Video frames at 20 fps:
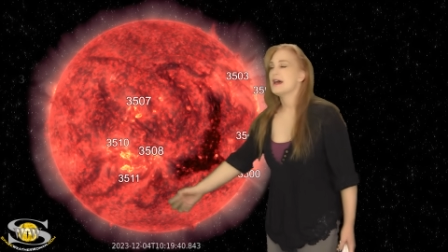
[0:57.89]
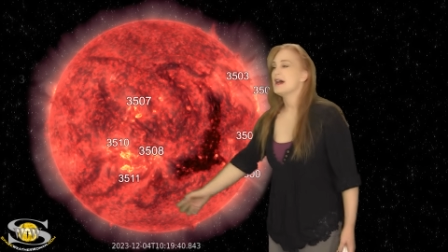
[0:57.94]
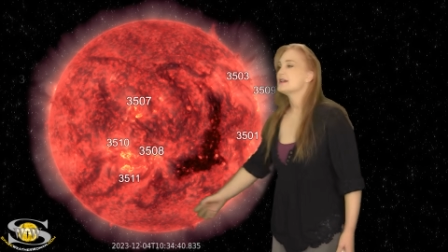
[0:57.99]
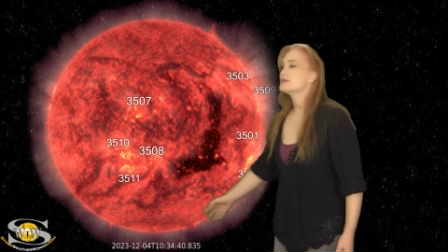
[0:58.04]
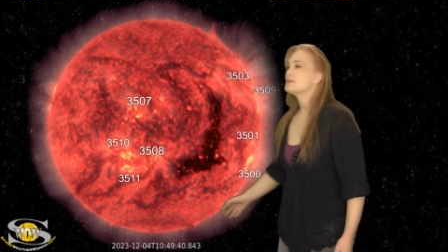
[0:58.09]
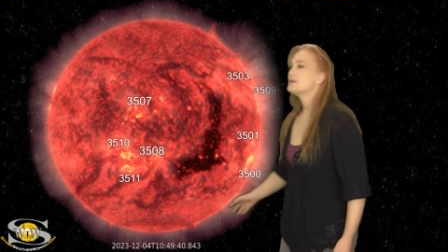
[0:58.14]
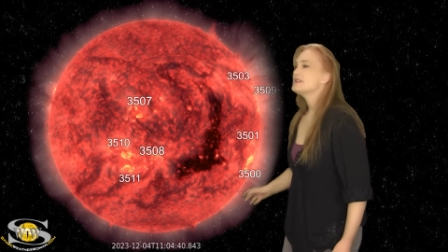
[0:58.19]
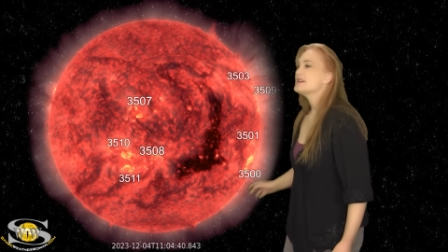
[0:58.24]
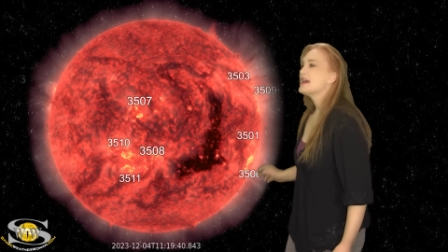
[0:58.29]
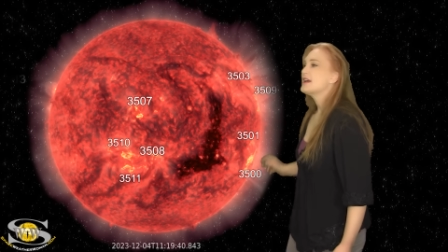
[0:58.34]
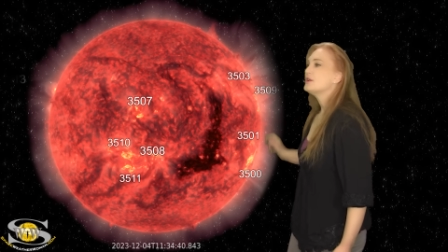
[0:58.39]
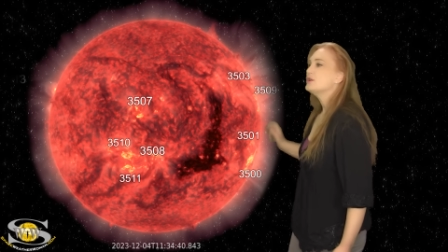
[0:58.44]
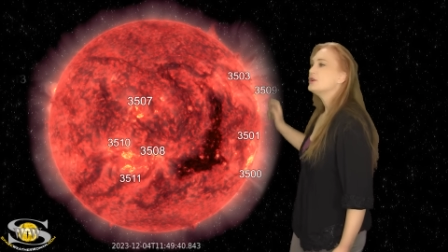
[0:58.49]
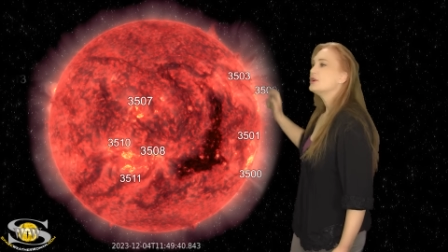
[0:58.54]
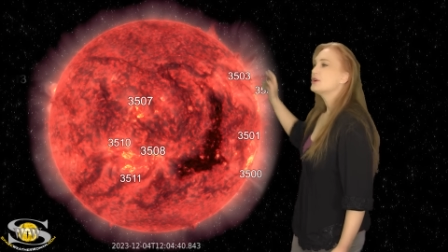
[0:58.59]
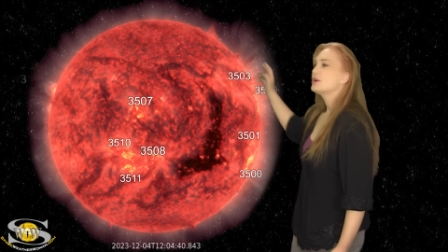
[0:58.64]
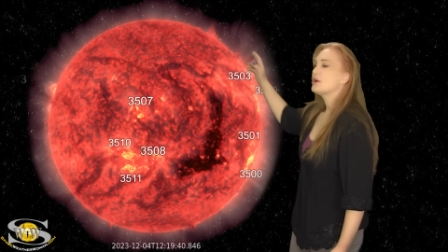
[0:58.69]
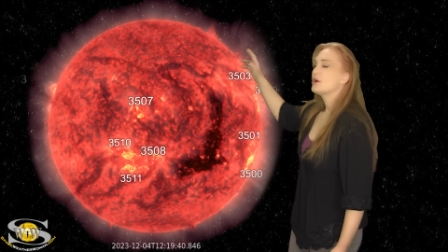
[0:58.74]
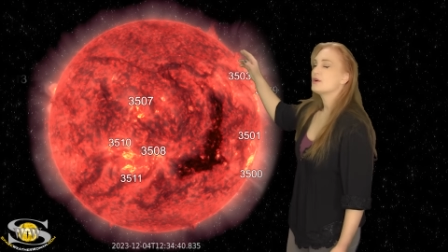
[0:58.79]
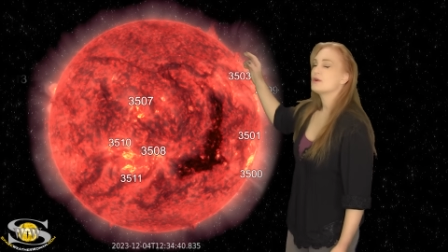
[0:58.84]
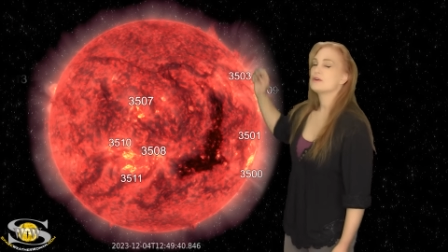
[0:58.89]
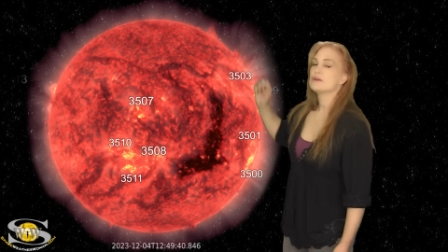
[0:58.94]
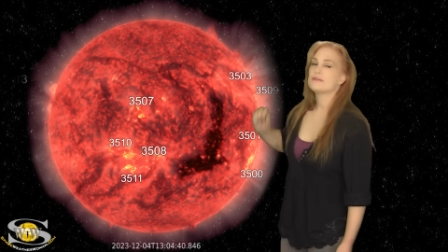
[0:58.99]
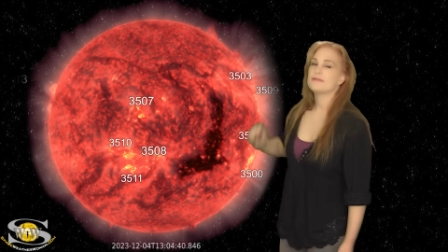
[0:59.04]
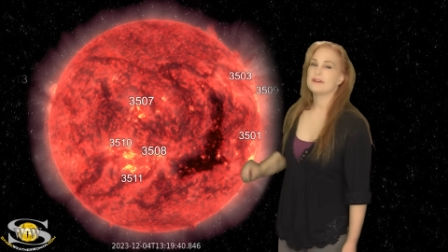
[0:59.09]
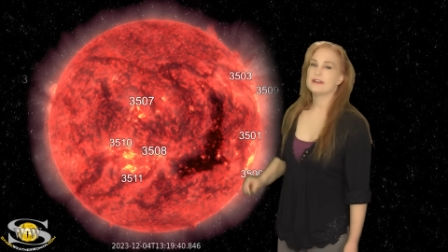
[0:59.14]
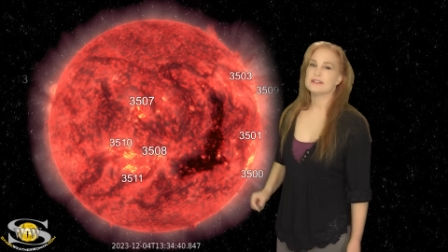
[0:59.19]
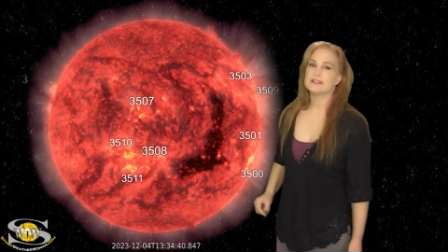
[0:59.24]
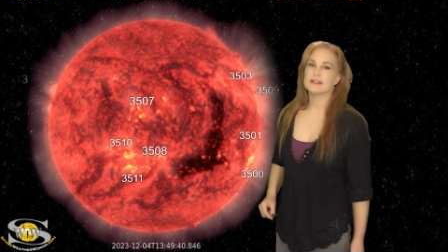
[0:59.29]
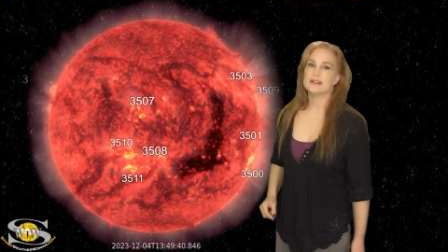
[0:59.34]
As we take a look at our
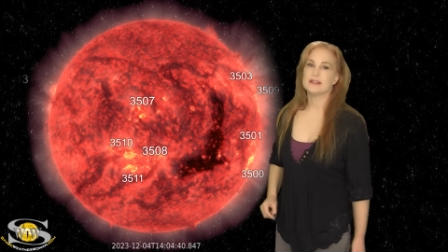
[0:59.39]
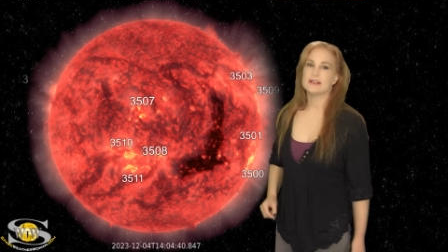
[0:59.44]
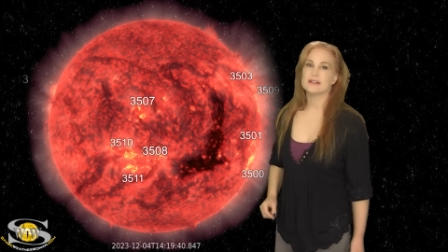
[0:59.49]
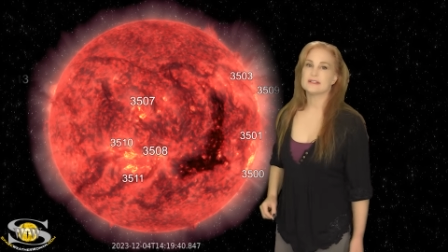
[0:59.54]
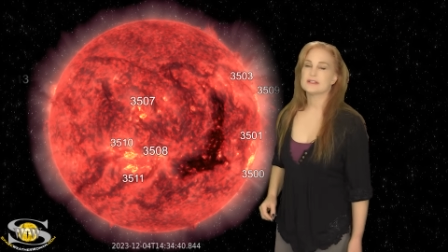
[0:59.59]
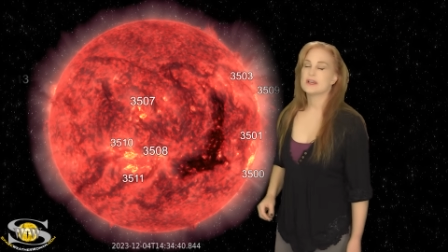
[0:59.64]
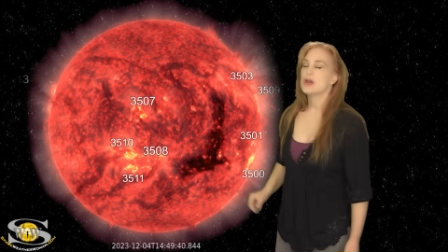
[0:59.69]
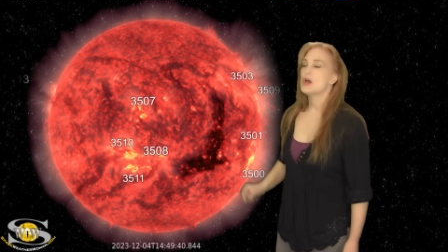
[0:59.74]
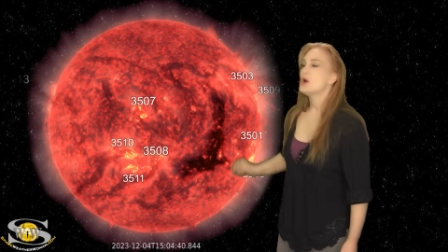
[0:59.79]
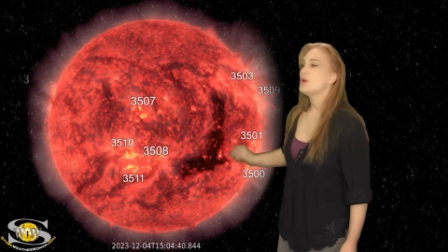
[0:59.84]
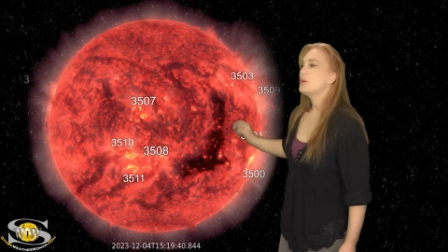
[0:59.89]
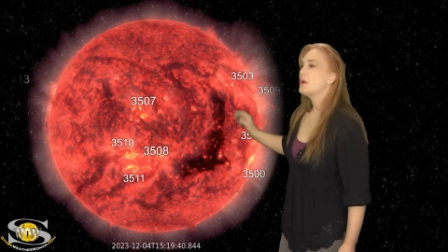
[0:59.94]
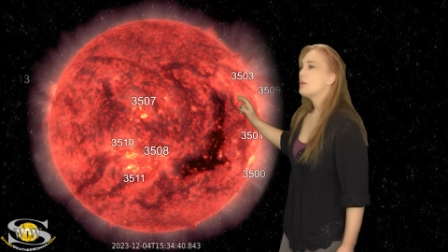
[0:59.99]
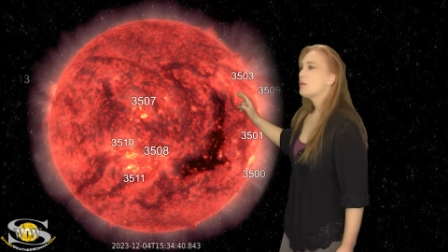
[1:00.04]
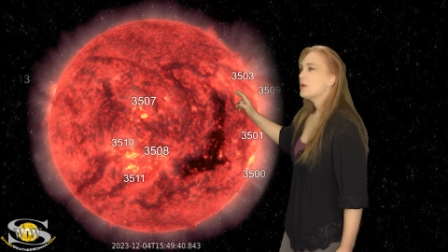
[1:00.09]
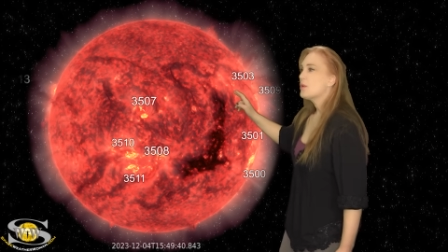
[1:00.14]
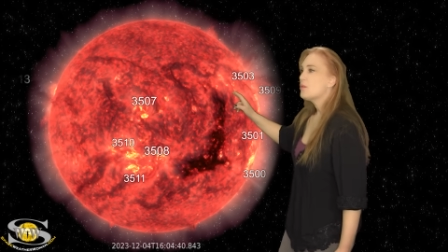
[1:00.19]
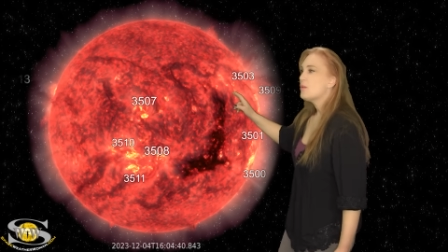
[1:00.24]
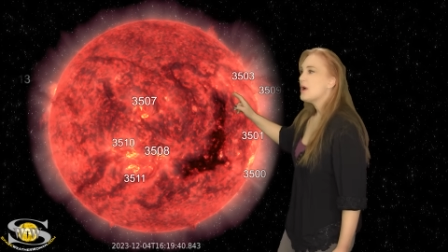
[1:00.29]
Earth-facing disk, we were